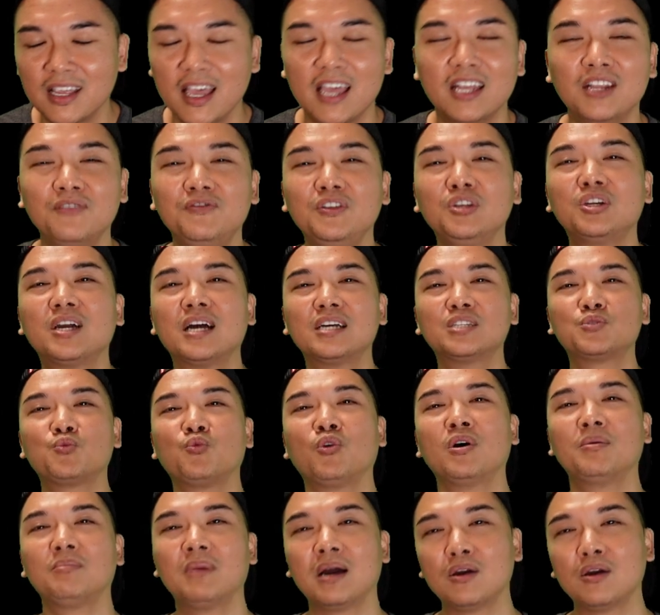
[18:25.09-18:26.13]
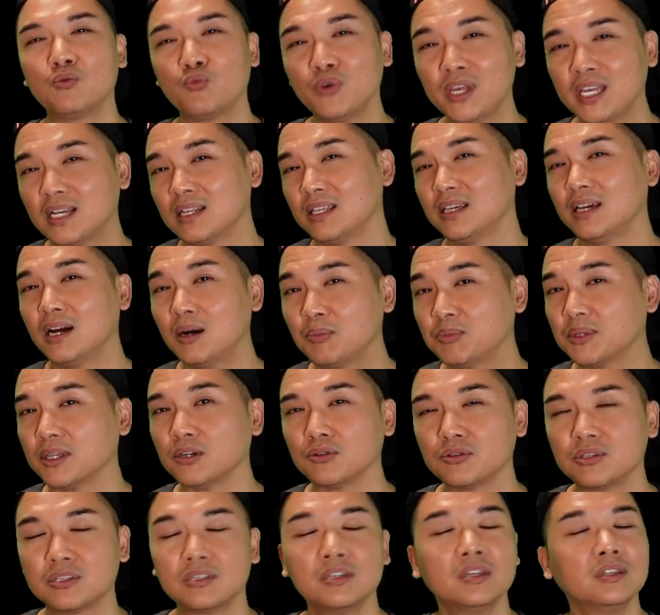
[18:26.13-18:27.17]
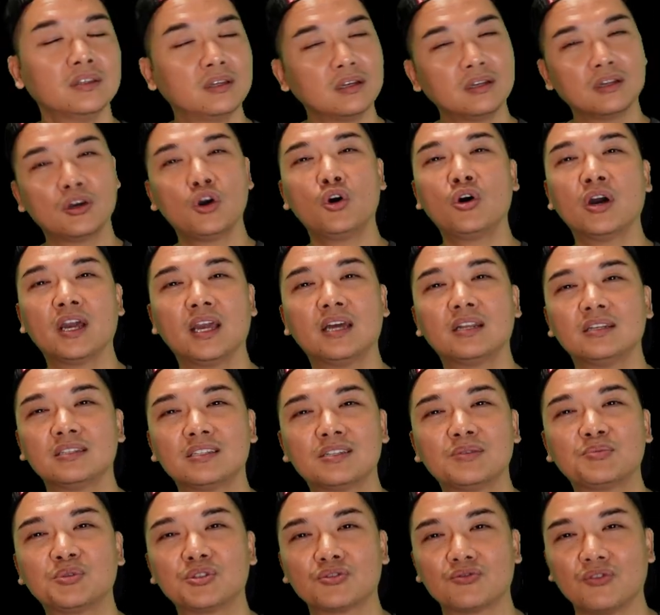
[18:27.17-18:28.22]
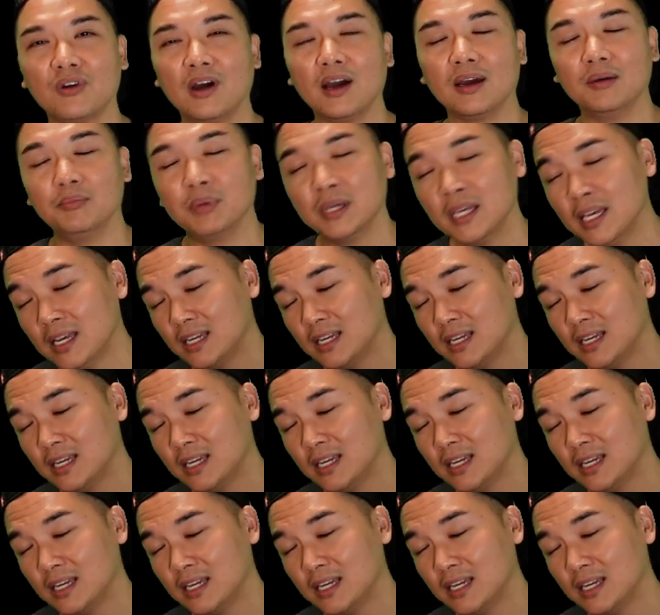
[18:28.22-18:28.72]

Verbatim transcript: And if you guys want my weekly uploads, then go ahead and subscribe.